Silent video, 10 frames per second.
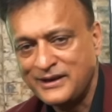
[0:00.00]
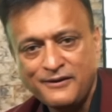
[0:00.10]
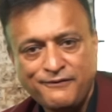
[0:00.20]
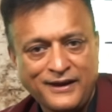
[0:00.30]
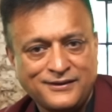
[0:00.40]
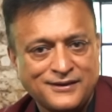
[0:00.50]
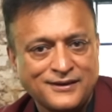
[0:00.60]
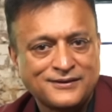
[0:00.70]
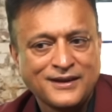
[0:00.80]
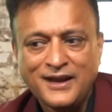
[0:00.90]

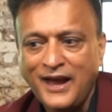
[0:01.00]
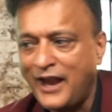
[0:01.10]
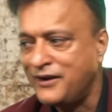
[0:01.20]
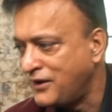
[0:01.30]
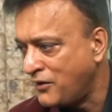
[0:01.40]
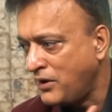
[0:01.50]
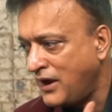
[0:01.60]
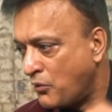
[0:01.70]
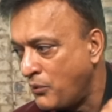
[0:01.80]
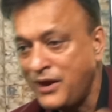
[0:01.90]
investors, and
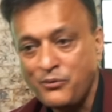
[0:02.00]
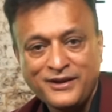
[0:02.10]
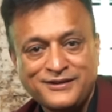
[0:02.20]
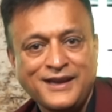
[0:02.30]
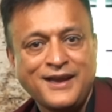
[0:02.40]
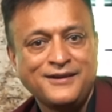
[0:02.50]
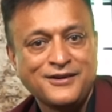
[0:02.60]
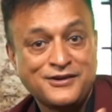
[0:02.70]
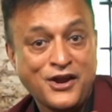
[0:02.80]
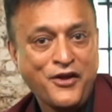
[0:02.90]
we're seeking to
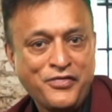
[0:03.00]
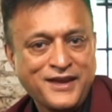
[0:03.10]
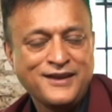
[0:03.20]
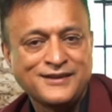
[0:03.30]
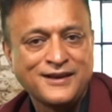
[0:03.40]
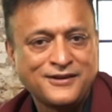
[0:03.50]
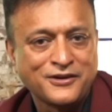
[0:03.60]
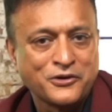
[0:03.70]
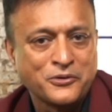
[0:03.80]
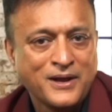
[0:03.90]
turn these
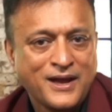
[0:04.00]
into